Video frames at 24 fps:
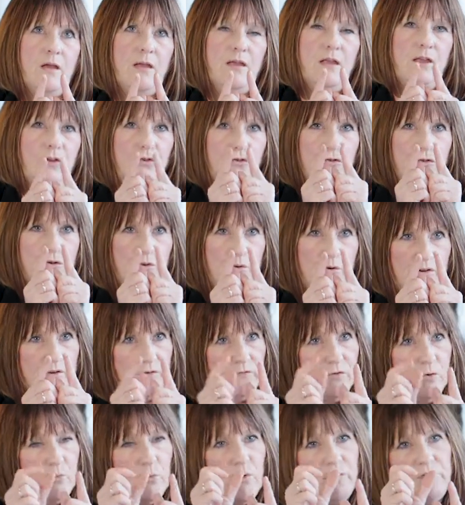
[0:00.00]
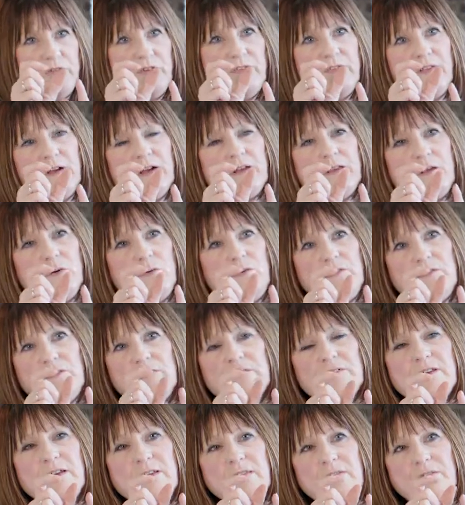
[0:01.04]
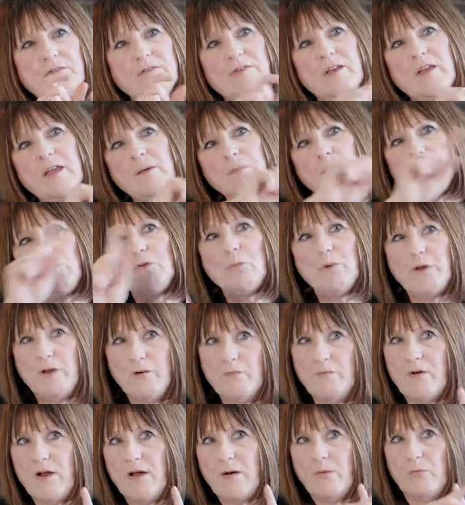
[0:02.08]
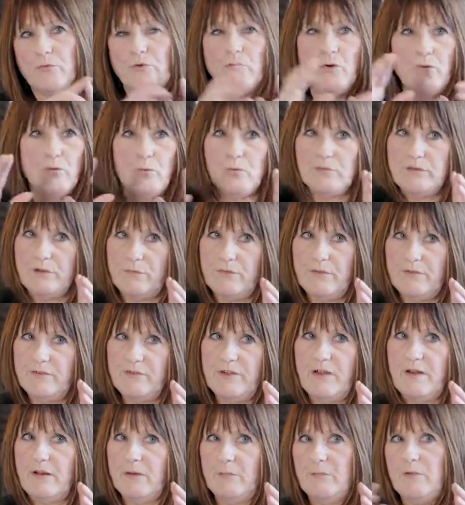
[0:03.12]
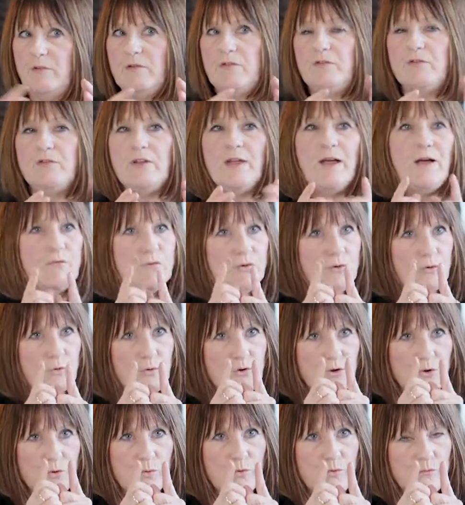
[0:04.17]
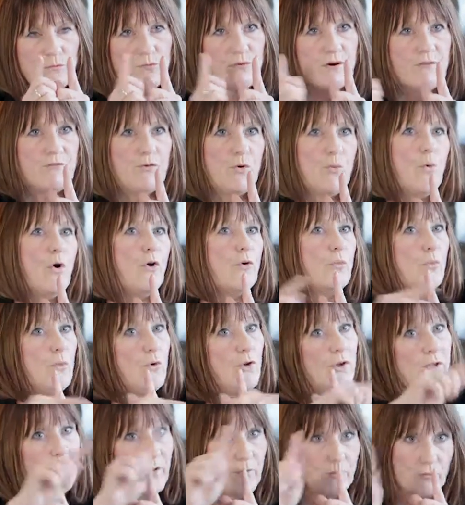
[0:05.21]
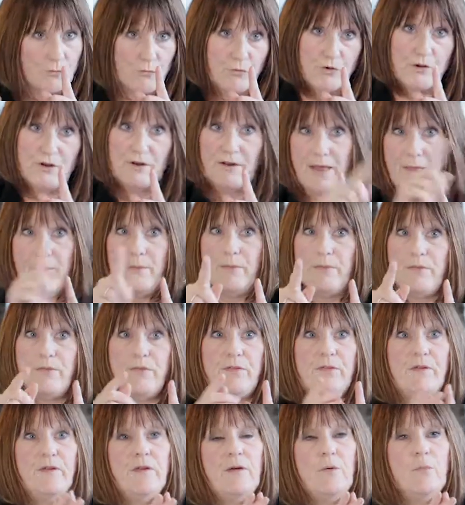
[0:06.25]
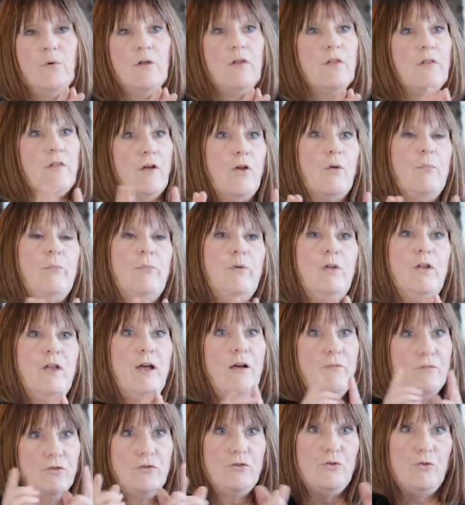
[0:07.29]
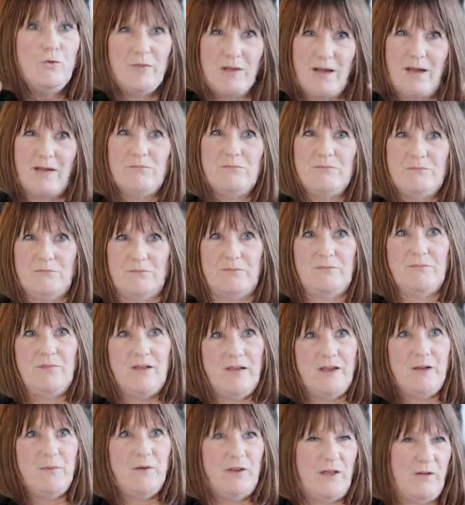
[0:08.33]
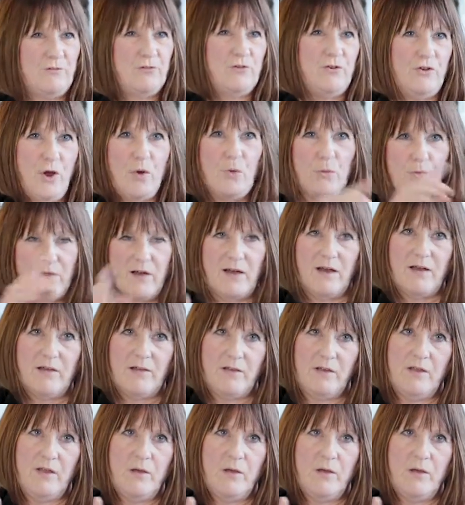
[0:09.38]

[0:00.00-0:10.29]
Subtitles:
Each unit, if you wanted that unit to stay the same all the way around on all different elements, you have to do a unit for every one and work out the running length. Well, at that computer, you have to do that anyway. You have to know that.